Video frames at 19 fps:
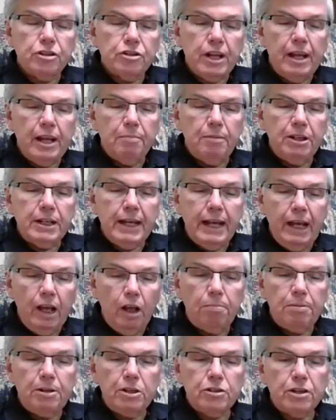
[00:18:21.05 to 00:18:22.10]
statement to
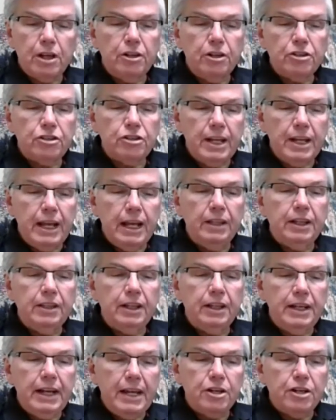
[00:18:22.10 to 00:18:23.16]
help us understand
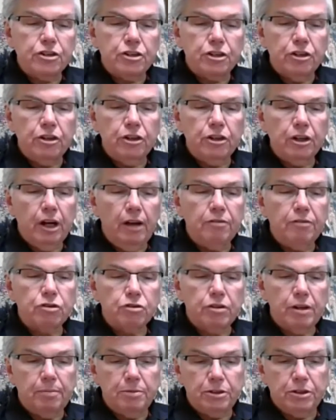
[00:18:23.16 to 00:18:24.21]
the nature of
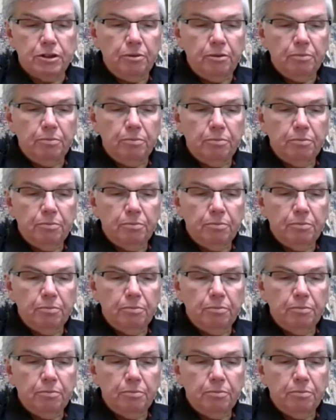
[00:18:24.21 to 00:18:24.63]
Scripture.